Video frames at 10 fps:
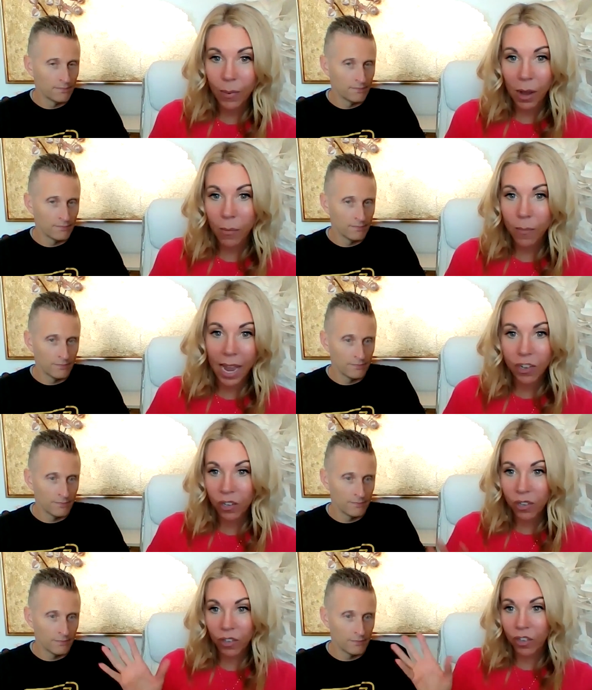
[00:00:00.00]
Speaker 1: about
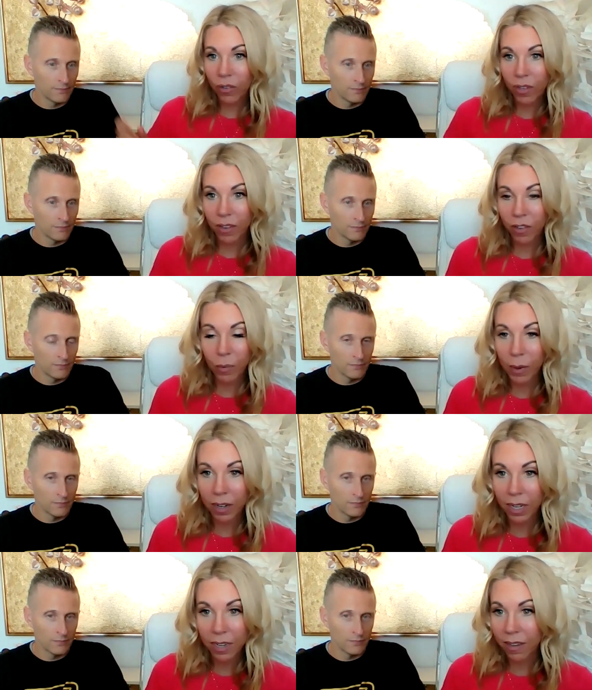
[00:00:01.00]
magical juices or
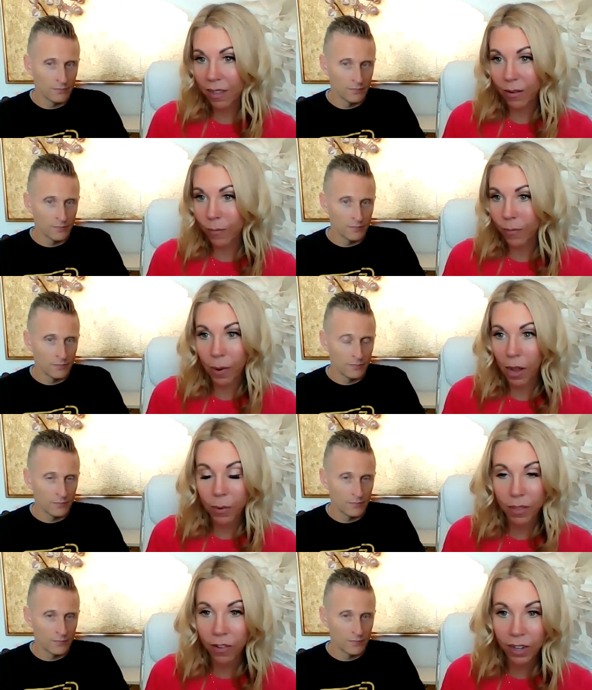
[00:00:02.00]
berries at the bottom
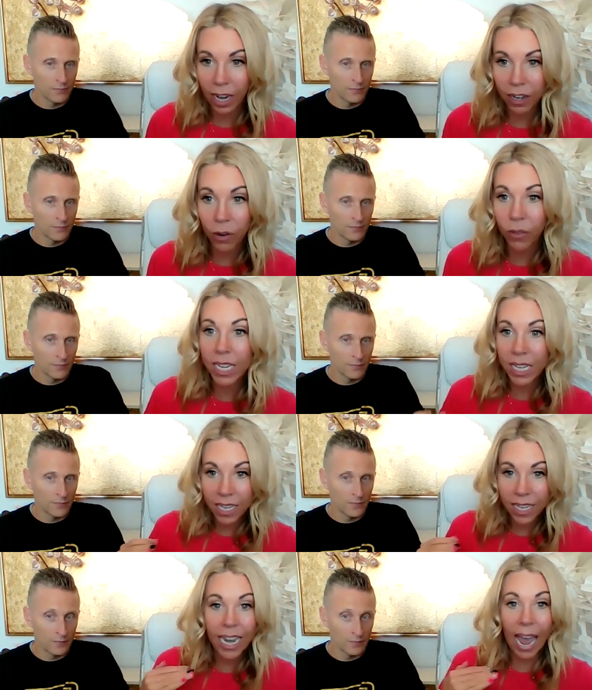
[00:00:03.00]
of the volcano. This
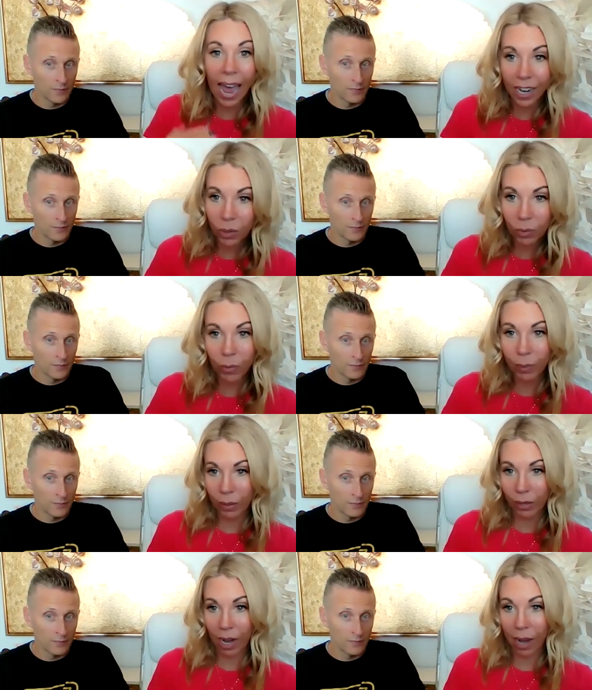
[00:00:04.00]
is an actual
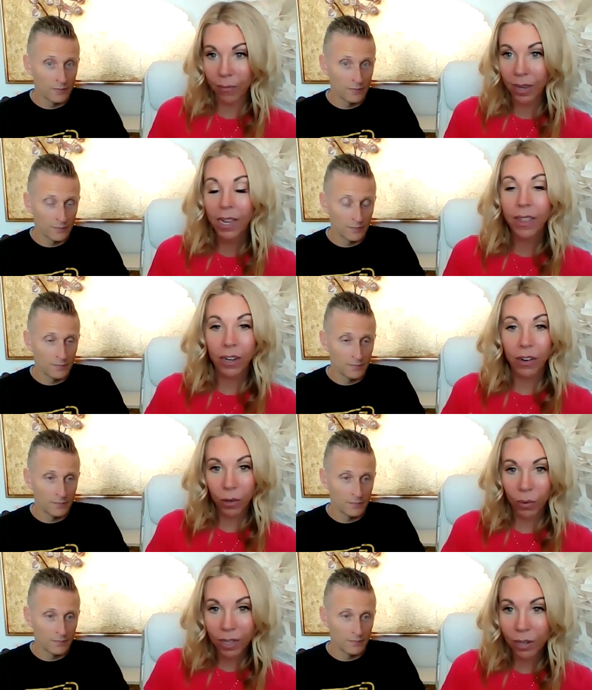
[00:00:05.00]
program that you're
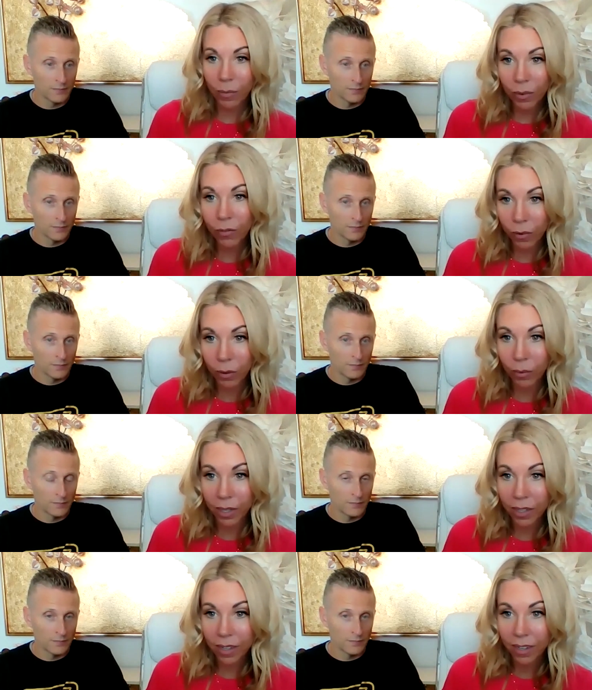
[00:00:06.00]
going to move
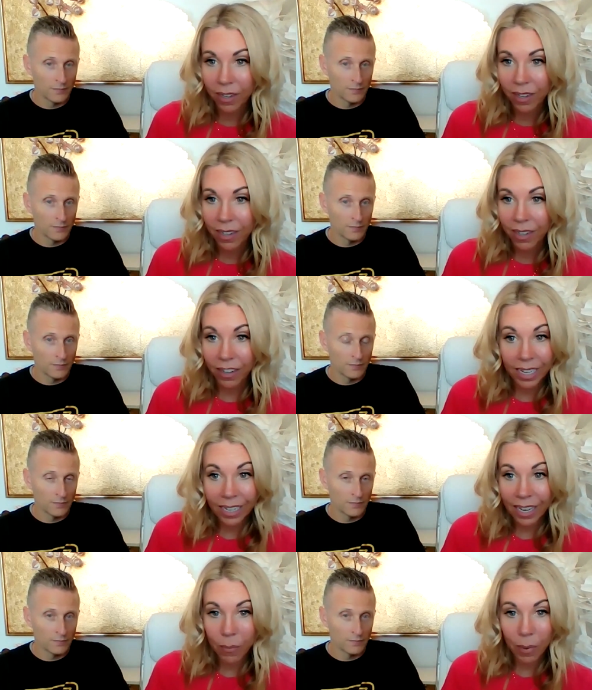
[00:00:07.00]
forward you're going to
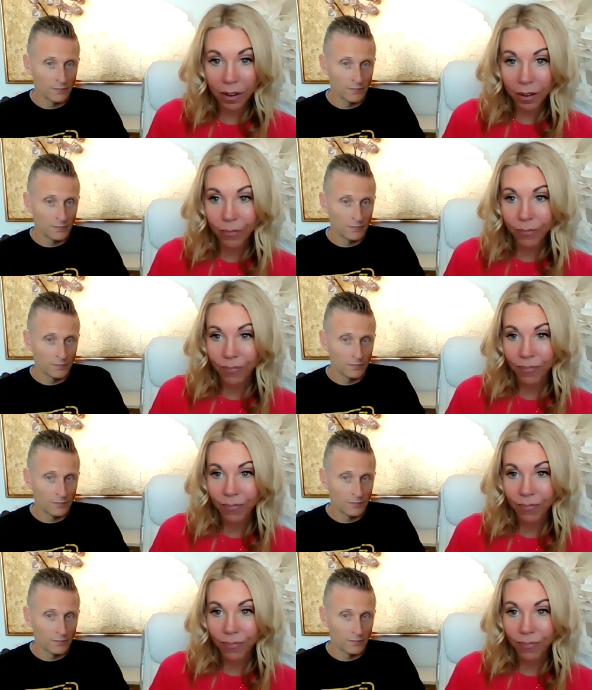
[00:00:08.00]
get better.